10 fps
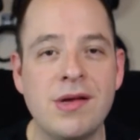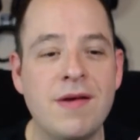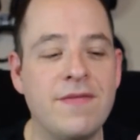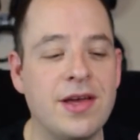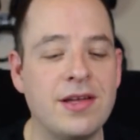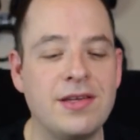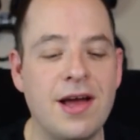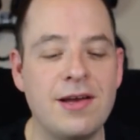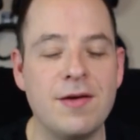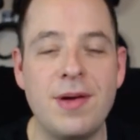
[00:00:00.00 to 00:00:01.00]
if they can
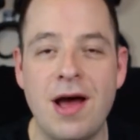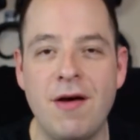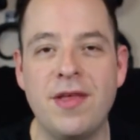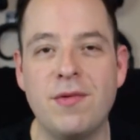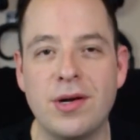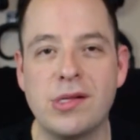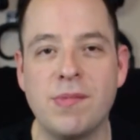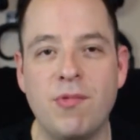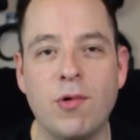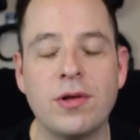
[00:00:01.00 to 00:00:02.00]
tighten up how they want to
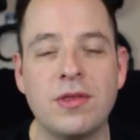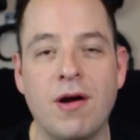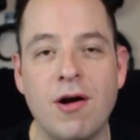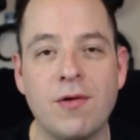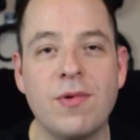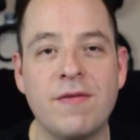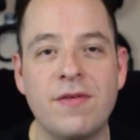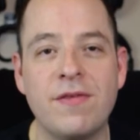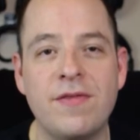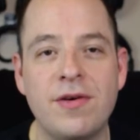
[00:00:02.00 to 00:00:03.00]
support the hardware for
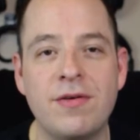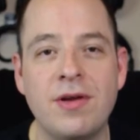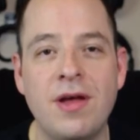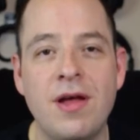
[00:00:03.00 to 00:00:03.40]
the phone,